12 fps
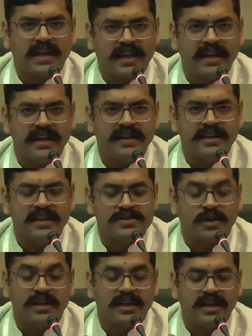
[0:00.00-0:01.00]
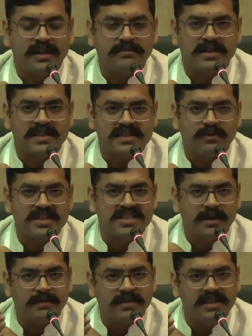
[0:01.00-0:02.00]
and someone
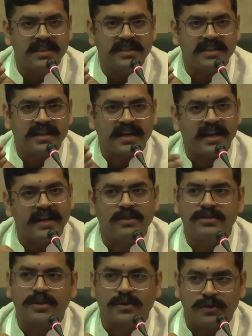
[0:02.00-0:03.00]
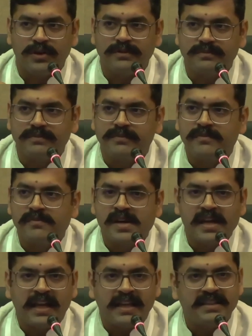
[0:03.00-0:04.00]
jumped the red light on the road,
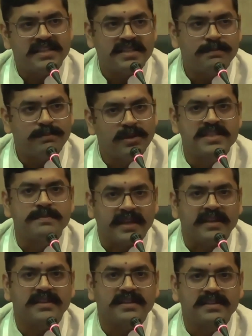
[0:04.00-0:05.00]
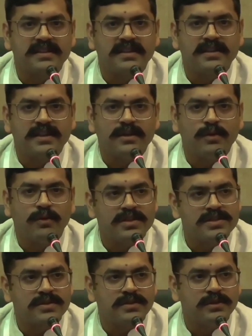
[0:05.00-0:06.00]
and there is a policeman who
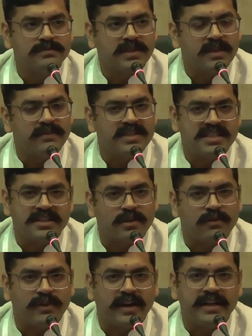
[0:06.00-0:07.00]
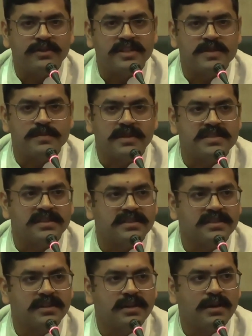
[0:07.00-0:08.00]
wants to give a chit or a fine to this
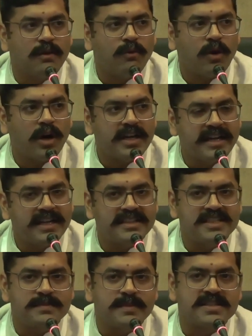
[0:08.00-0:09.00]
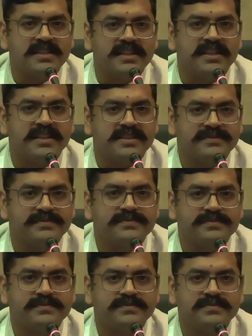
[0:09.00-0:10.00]
person, what data this person need?
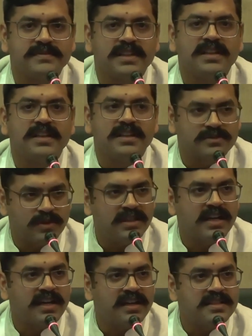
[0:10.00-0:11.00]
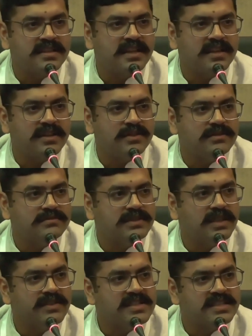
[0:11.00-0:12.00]
So in the current scenario,
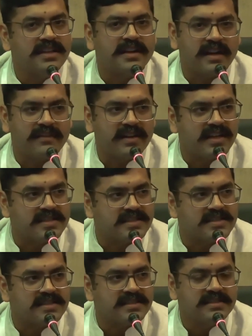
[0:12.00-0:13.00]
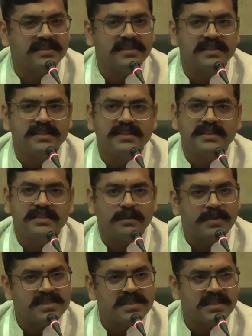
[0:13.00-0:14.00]
they will see the driving license.
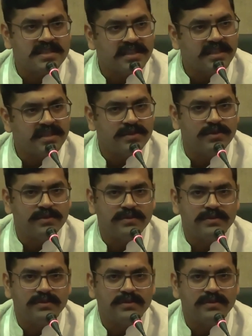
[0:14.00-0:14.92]
The person doesn't need to